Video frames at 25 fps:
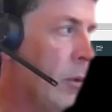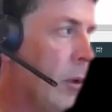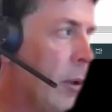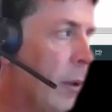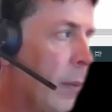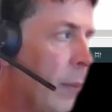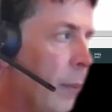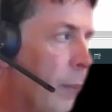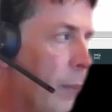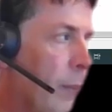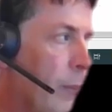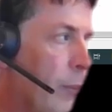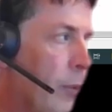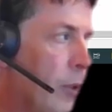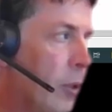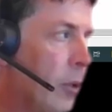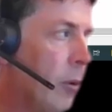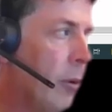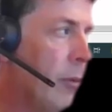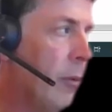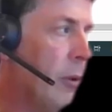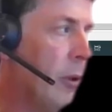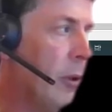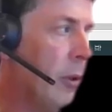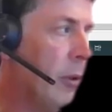Okay, so
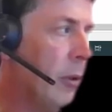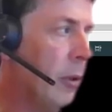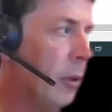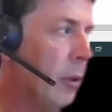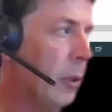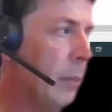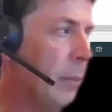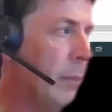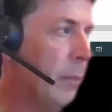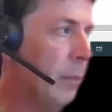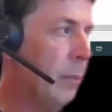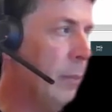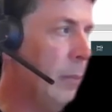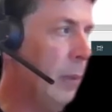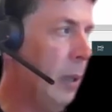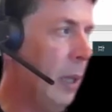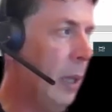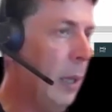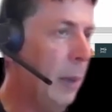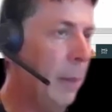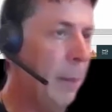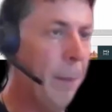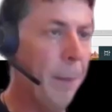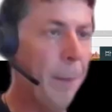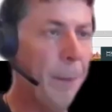we've got the
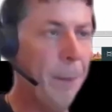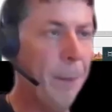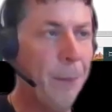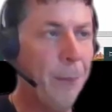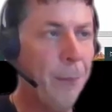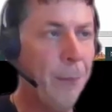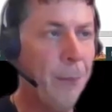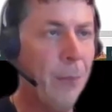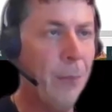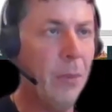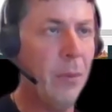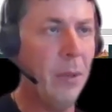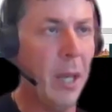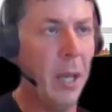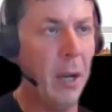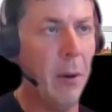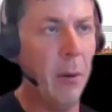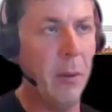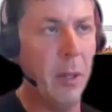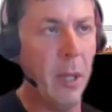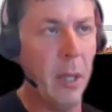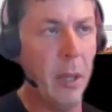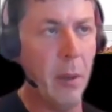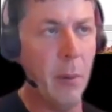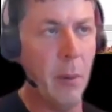data
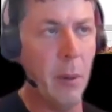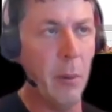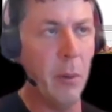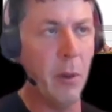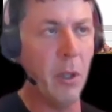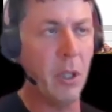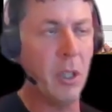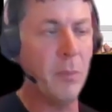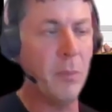in there that we would